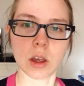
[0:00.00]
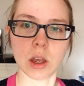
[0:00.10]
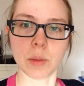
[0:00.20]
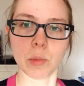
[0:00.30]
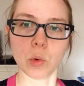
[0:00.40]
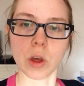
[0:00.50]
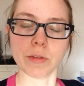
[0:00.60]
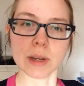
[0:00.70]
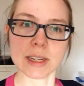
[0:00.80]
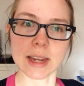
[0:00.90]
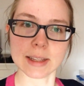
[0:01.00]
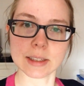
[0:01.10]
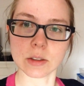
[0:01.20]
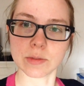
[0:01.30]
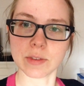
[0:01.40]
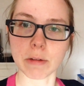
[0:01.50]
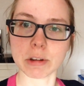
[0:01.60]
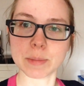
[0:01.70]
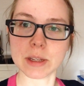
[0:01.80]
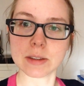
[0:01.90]
um, all over my desk of
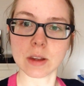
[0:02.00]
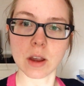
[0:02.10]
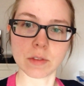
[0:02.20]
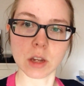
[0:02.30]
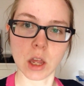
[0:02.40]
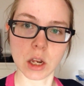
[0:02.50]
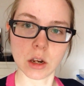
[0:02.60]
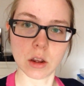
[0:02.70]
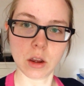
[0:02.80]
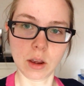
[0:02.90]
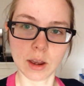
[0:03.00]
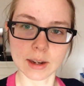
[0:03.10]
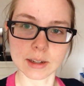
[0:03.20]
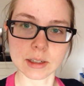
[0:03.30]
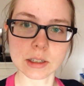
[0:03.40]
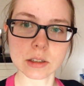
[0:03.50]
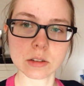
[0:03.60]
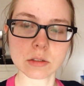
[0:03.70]
various bits that I've done and